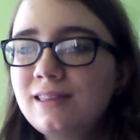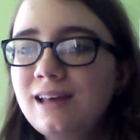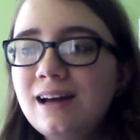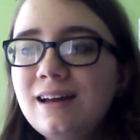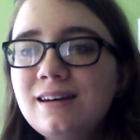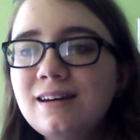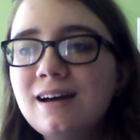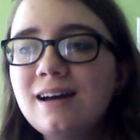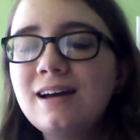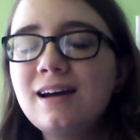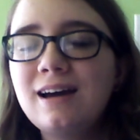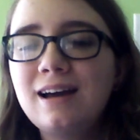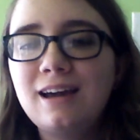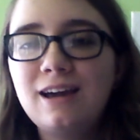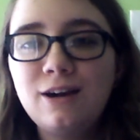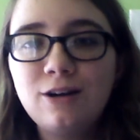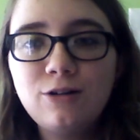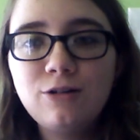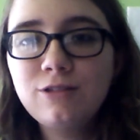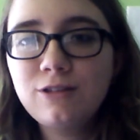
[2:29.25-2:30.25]
That night,
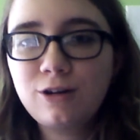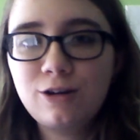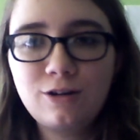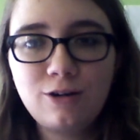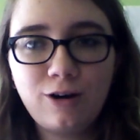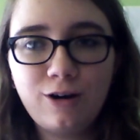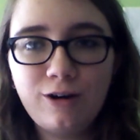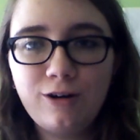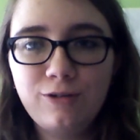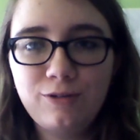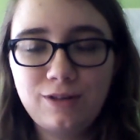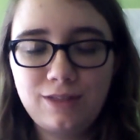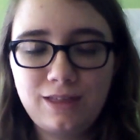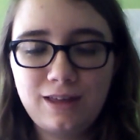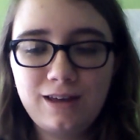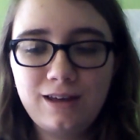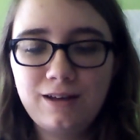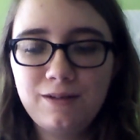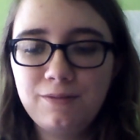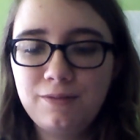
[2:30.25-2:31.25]
I get on the phone call
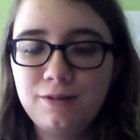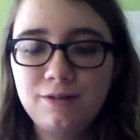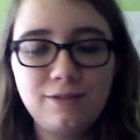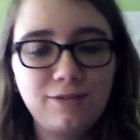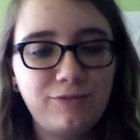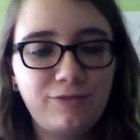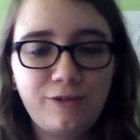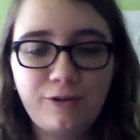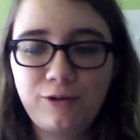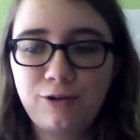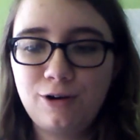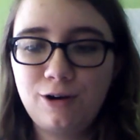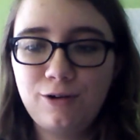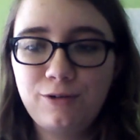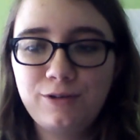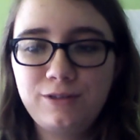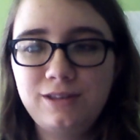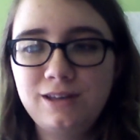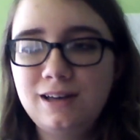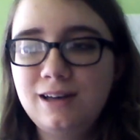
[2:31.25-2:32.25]

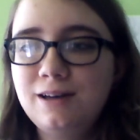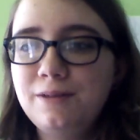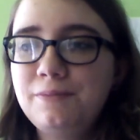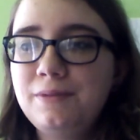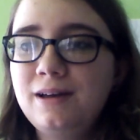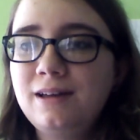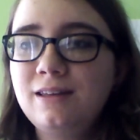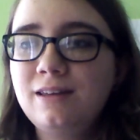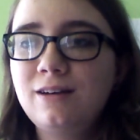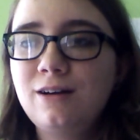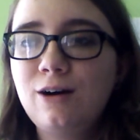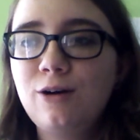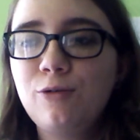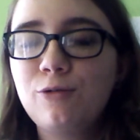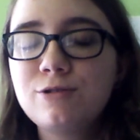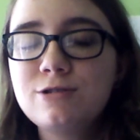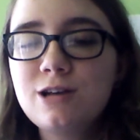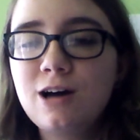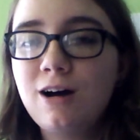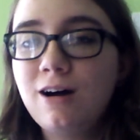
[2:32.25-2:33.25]
with him, and you know,
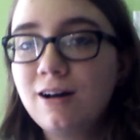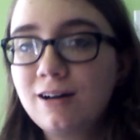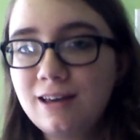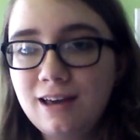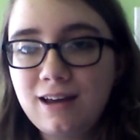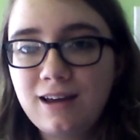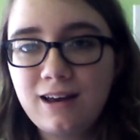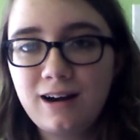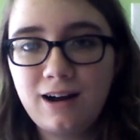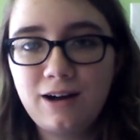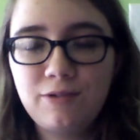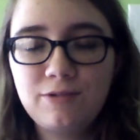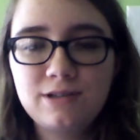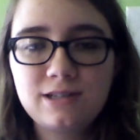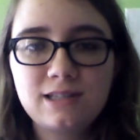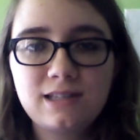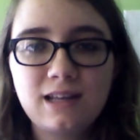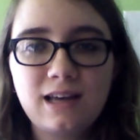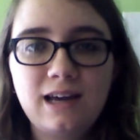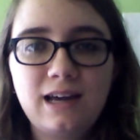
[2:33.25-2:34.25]
we're talking, and I
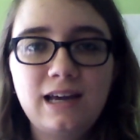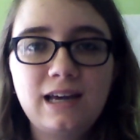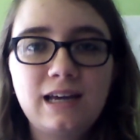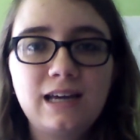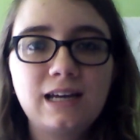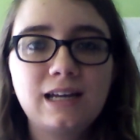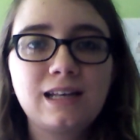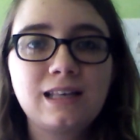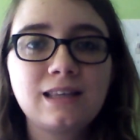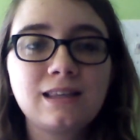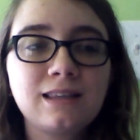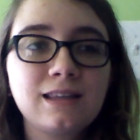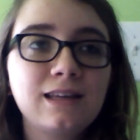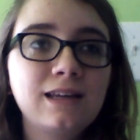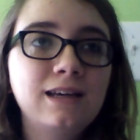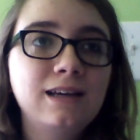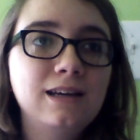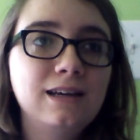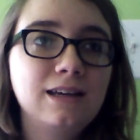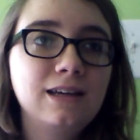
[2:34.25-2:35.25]
was like,
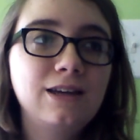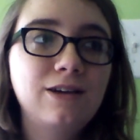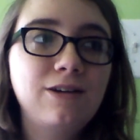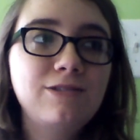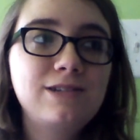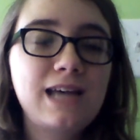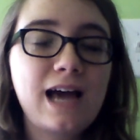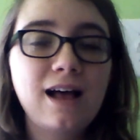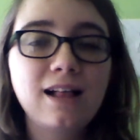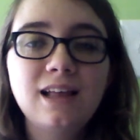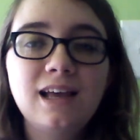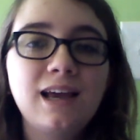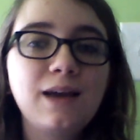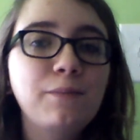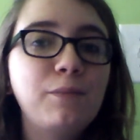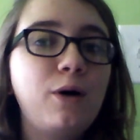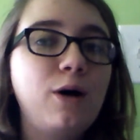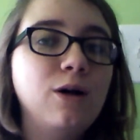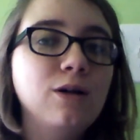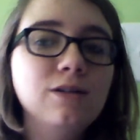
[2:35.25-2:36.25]
you know, telling
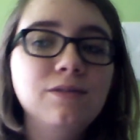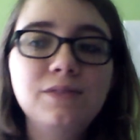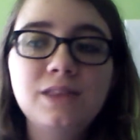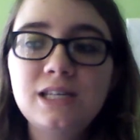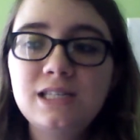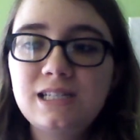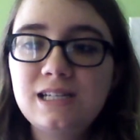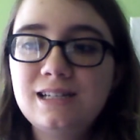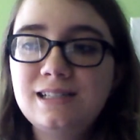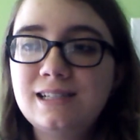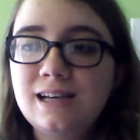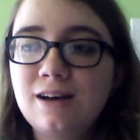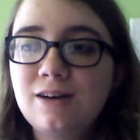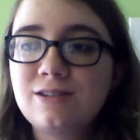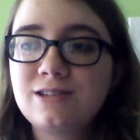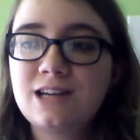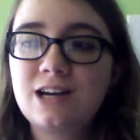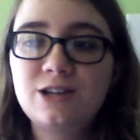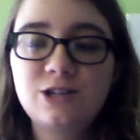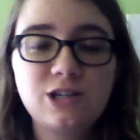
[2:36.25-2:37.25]
him all of the
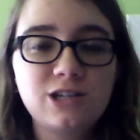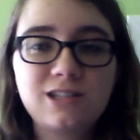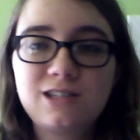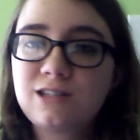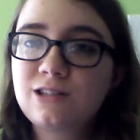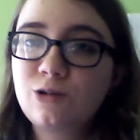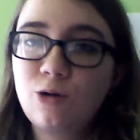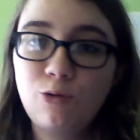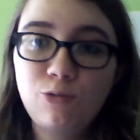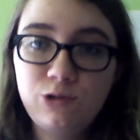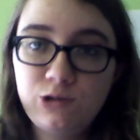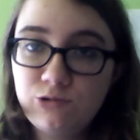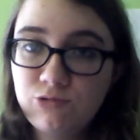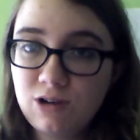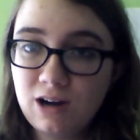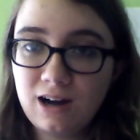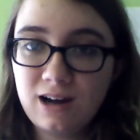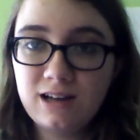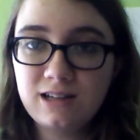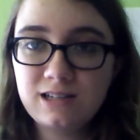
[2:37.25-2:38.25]
details I just told you
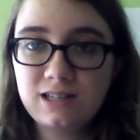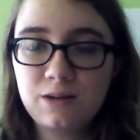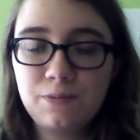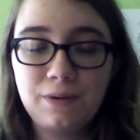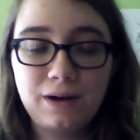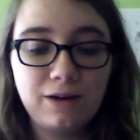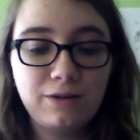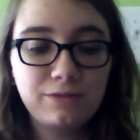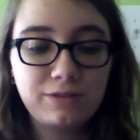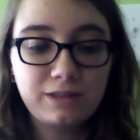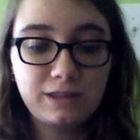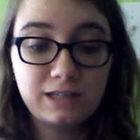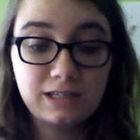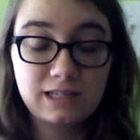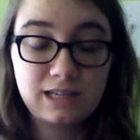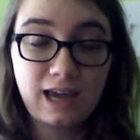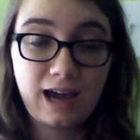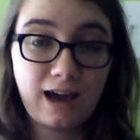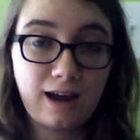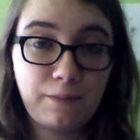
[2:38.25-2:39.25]
guys about
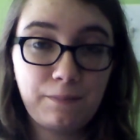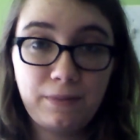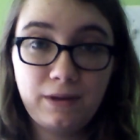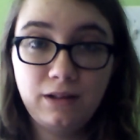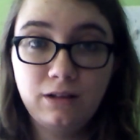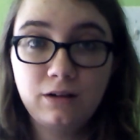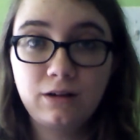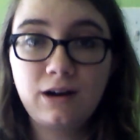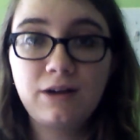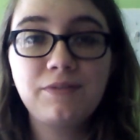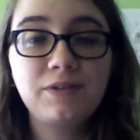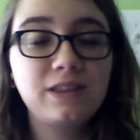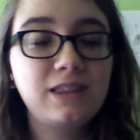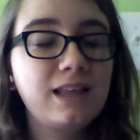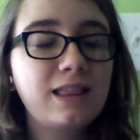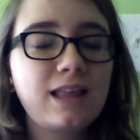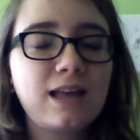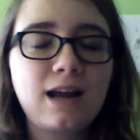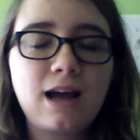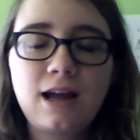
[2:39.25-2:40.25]
this caterpillar,
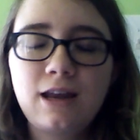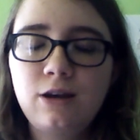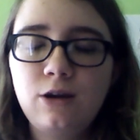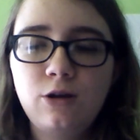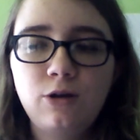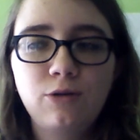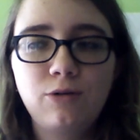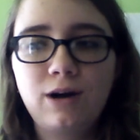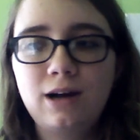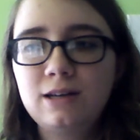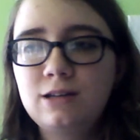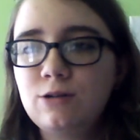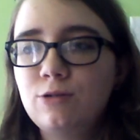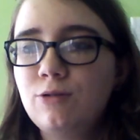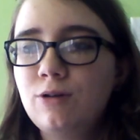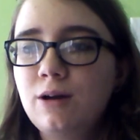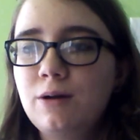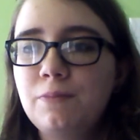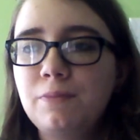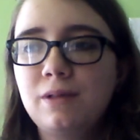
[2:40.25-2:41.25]
everything that I knew. I
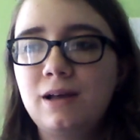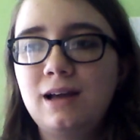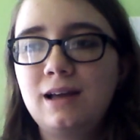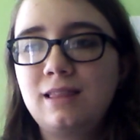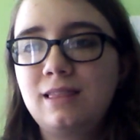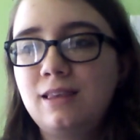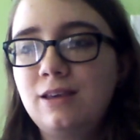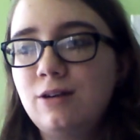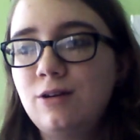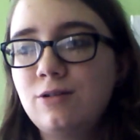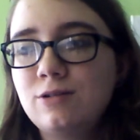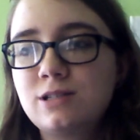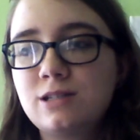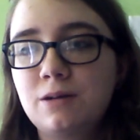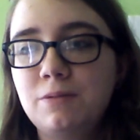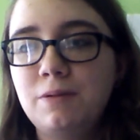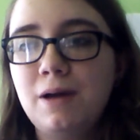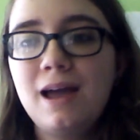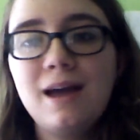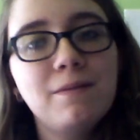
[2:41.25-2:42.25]
told him like, you know,
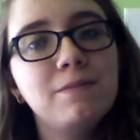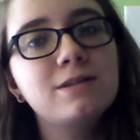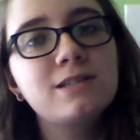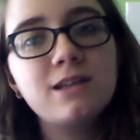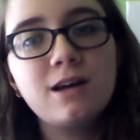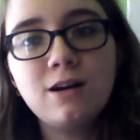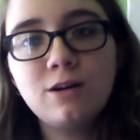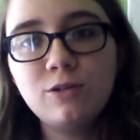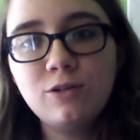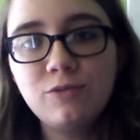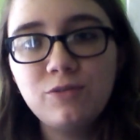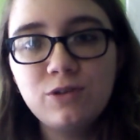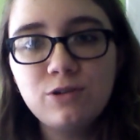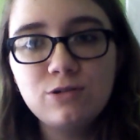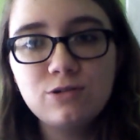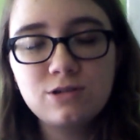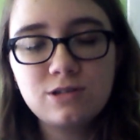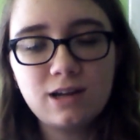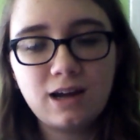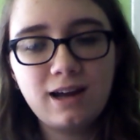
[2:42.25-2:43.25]
some Amazon
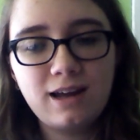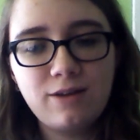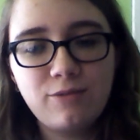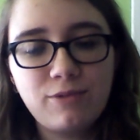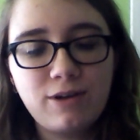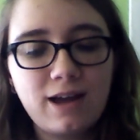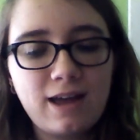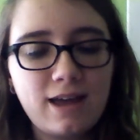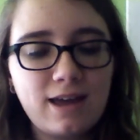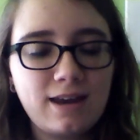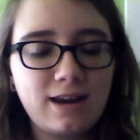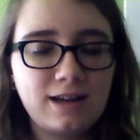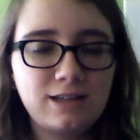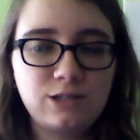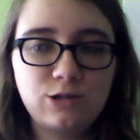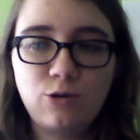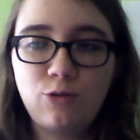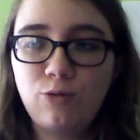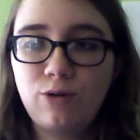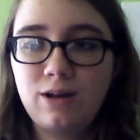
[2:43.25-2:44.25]
reviews I had read. I
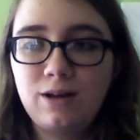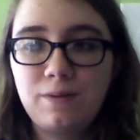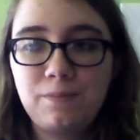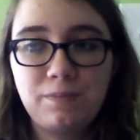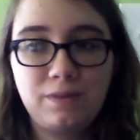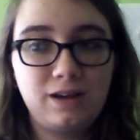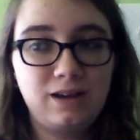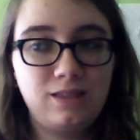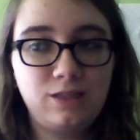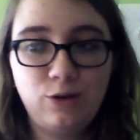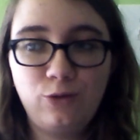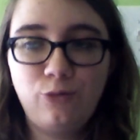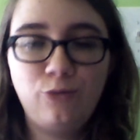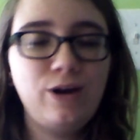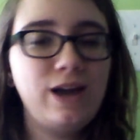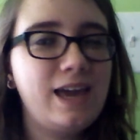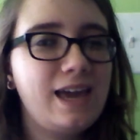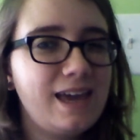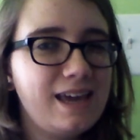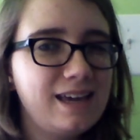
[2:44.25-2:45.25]
told him like the
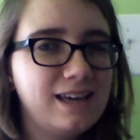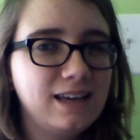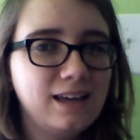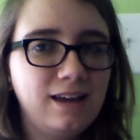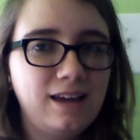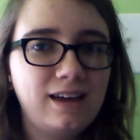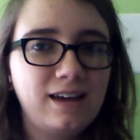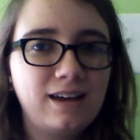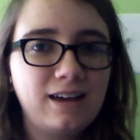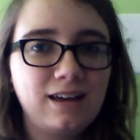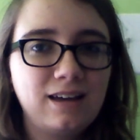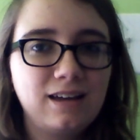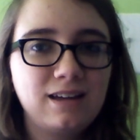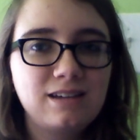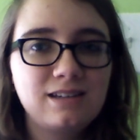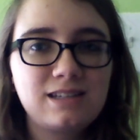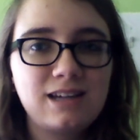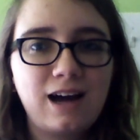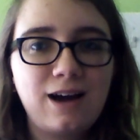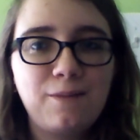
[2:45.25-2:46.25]
weight
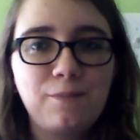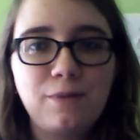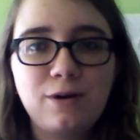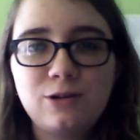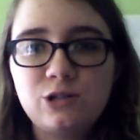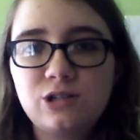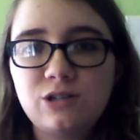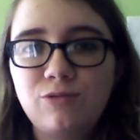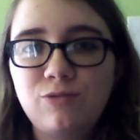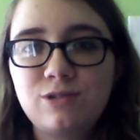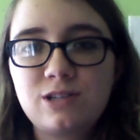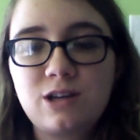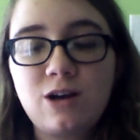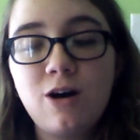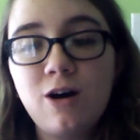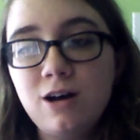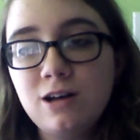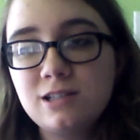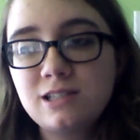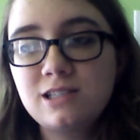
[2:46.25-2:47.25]
and how much it was
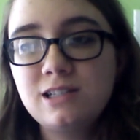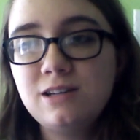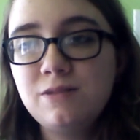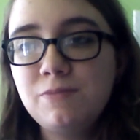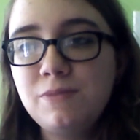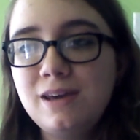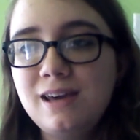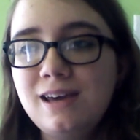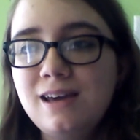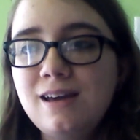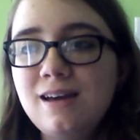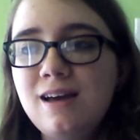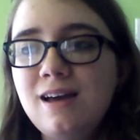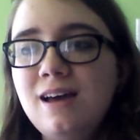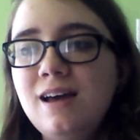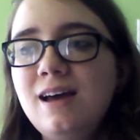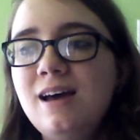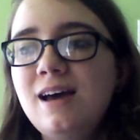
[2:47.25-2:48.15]
costing me.